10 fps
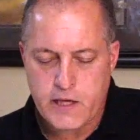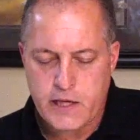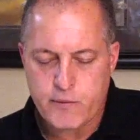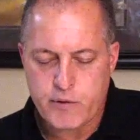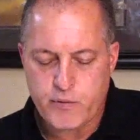
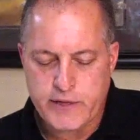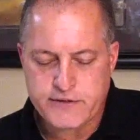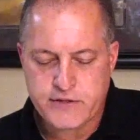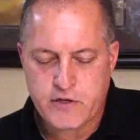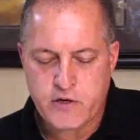And we
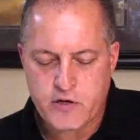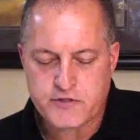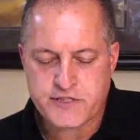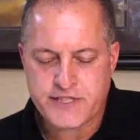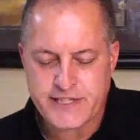rest our
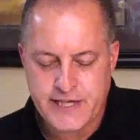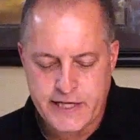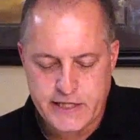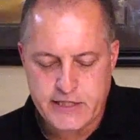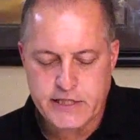hearts
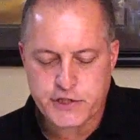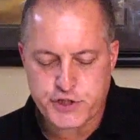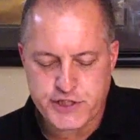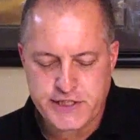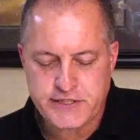tonight in
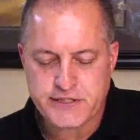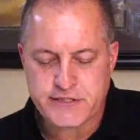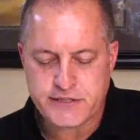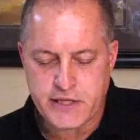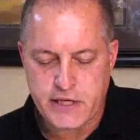
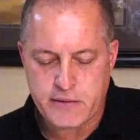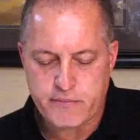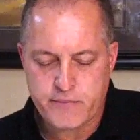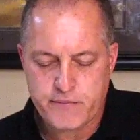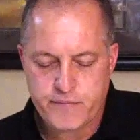Jesus' name.
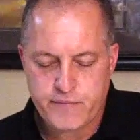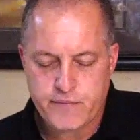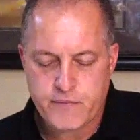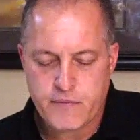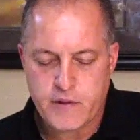
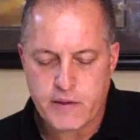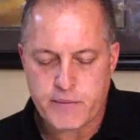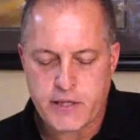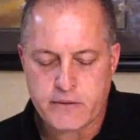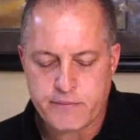
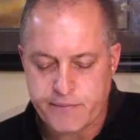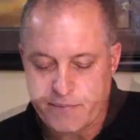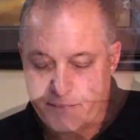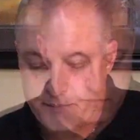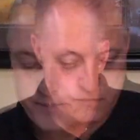Amen.
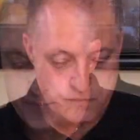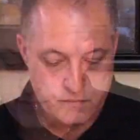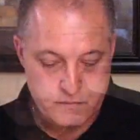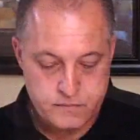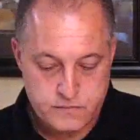Uh,
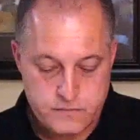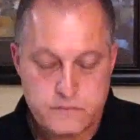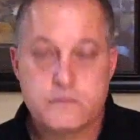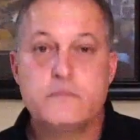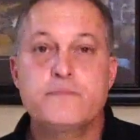Pastor
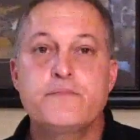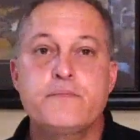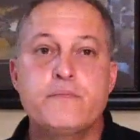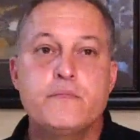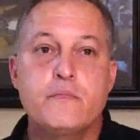Bill, you have
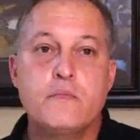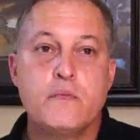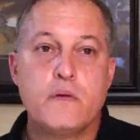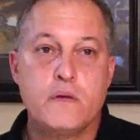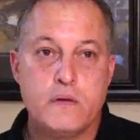our
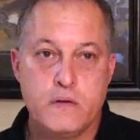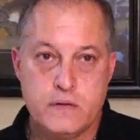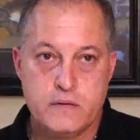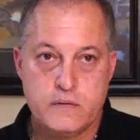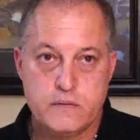first
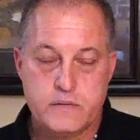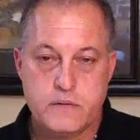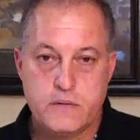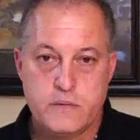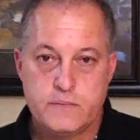question.
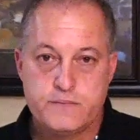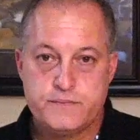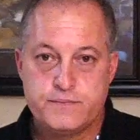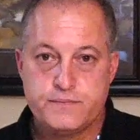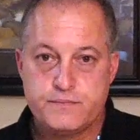
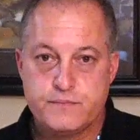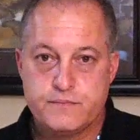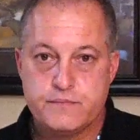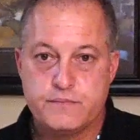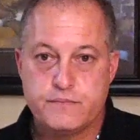Uh, the
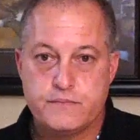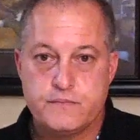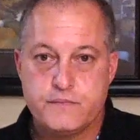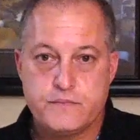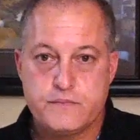question
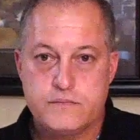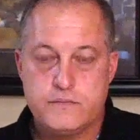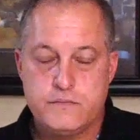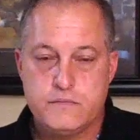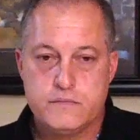
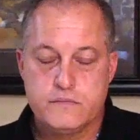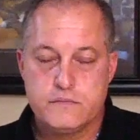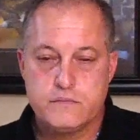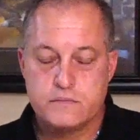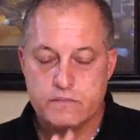says,
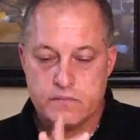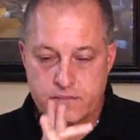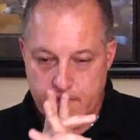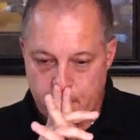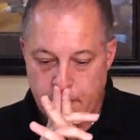
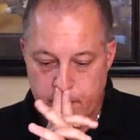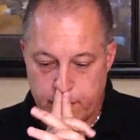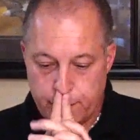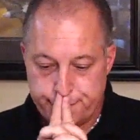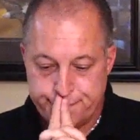
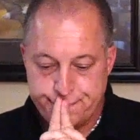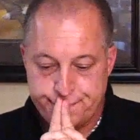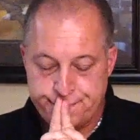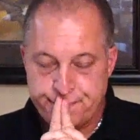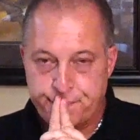uh,
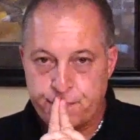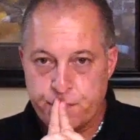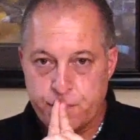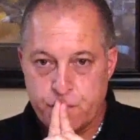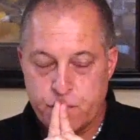earlier, you were
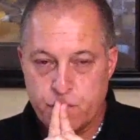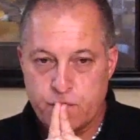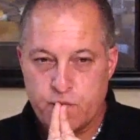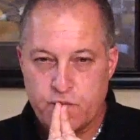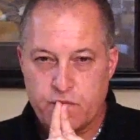
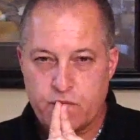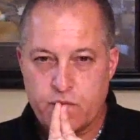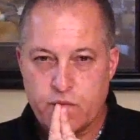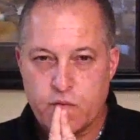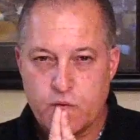referencing
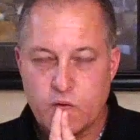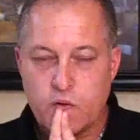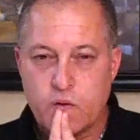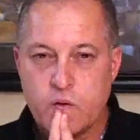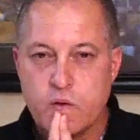Cephas,
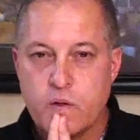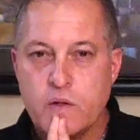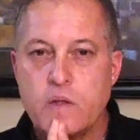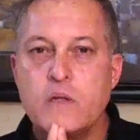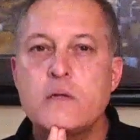
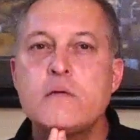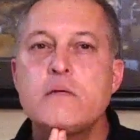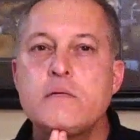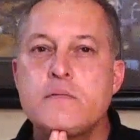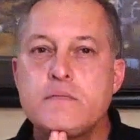meaning
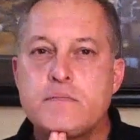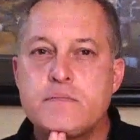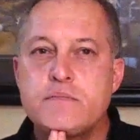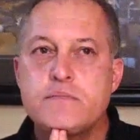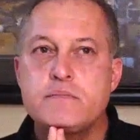sand.
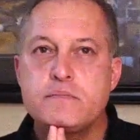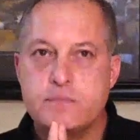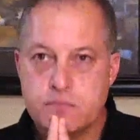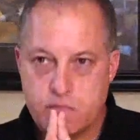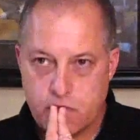Uh, this
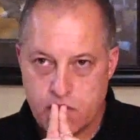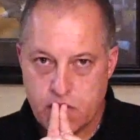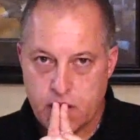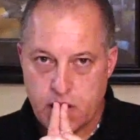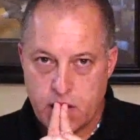person had
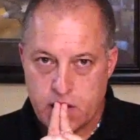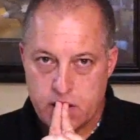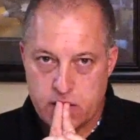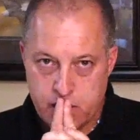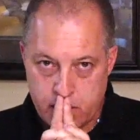never heard
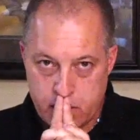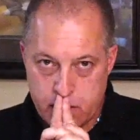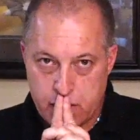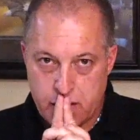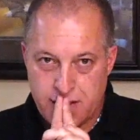of that, and when
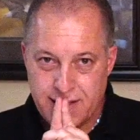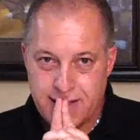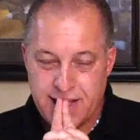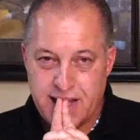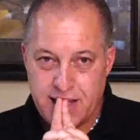they looked it
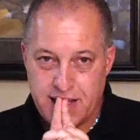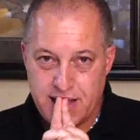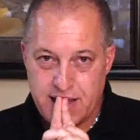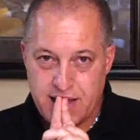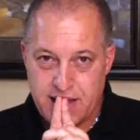up, they said
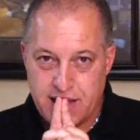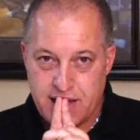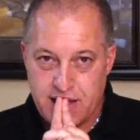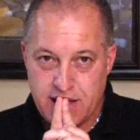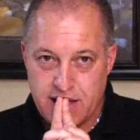it
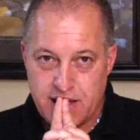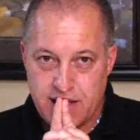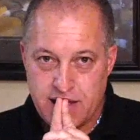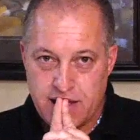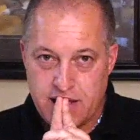meant rock.
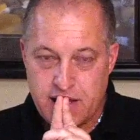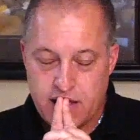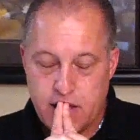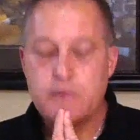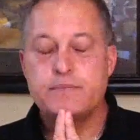
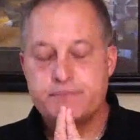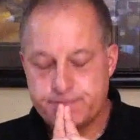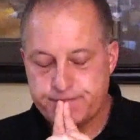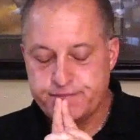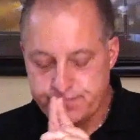Uh,
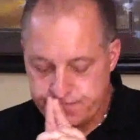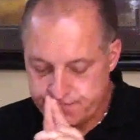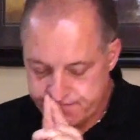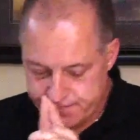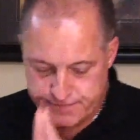so, could you
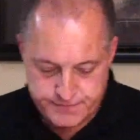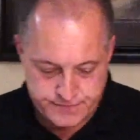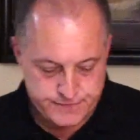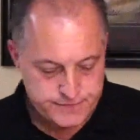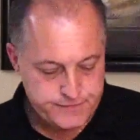review that
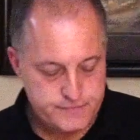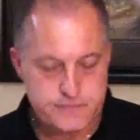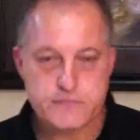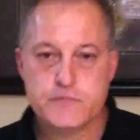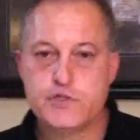a little bit
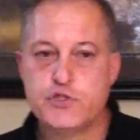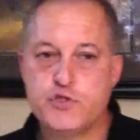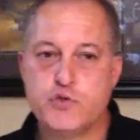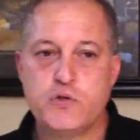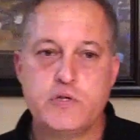with them, please?
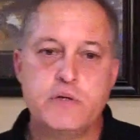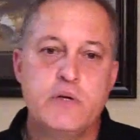Sure.